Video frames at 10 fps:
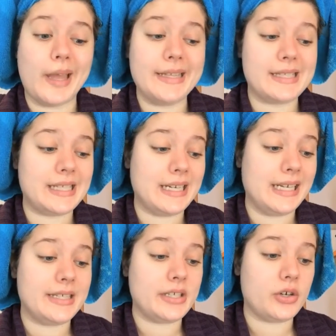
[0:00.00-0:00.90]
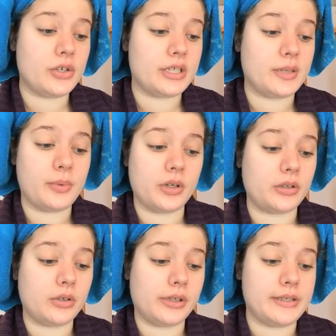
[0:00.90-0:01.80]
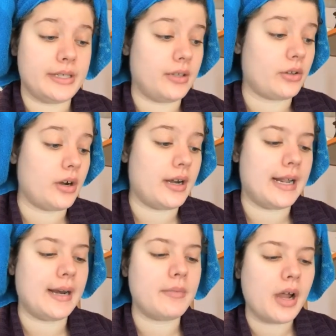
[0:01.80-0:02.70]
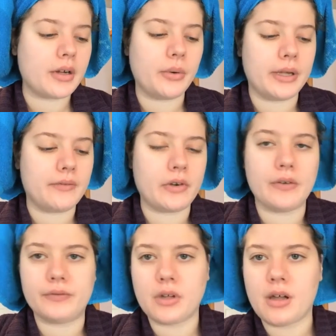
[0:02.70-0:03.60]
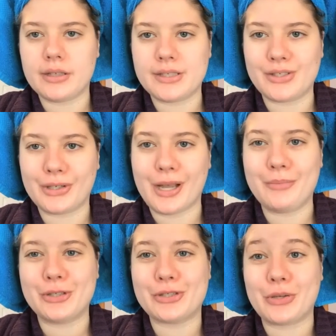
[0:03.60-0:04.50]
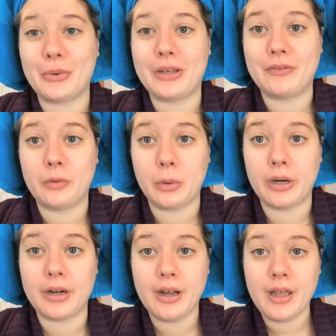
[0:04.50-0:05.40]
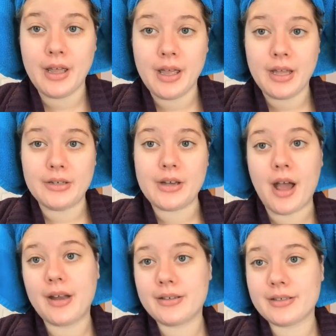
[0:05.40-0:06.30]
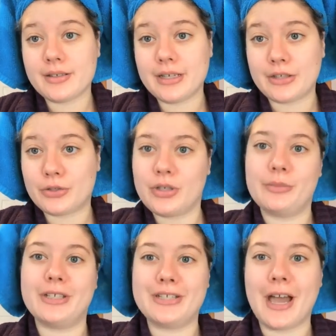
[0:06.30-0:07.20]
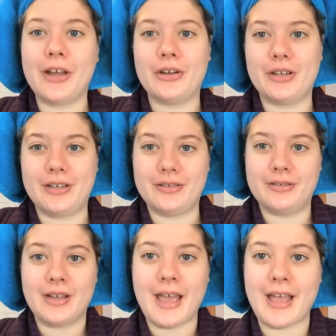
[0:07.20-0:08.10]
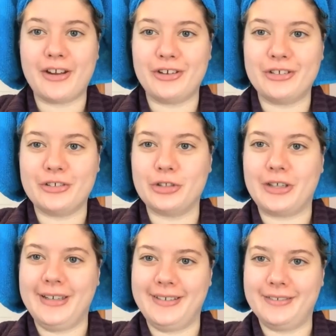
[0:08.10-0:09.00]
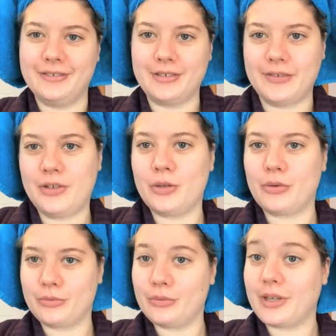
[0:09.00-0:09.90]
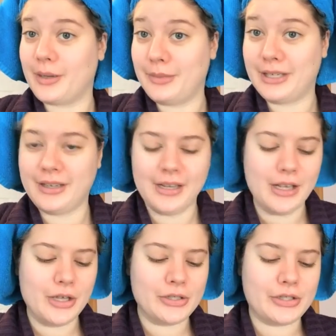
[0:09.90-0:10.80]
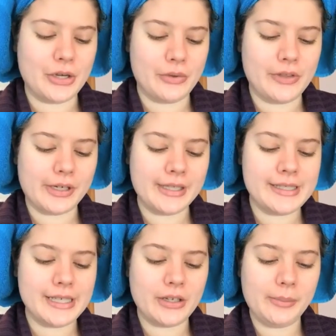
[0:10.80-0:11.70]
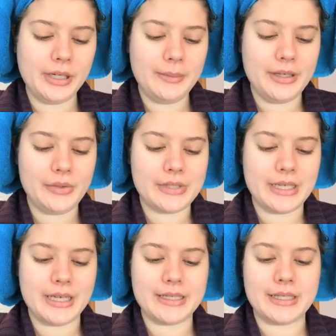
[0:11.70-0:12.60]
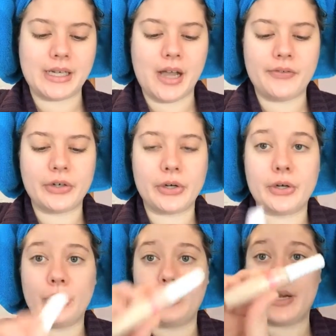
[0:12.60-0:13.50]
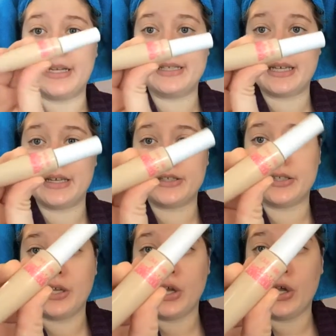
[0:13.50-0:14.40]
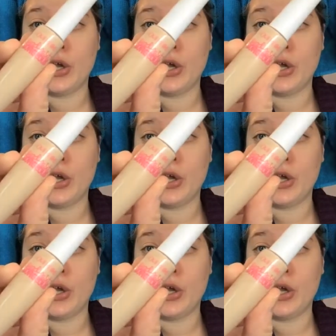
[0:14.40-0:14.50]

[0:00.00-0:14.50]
it's easier just to put a little concealer on, and I'm not going for a flawless look. I'm just going for not extremely tired and haggard looking, if you know what I mean. So the concealer I'm going to be using is the CoverGirl Ready Set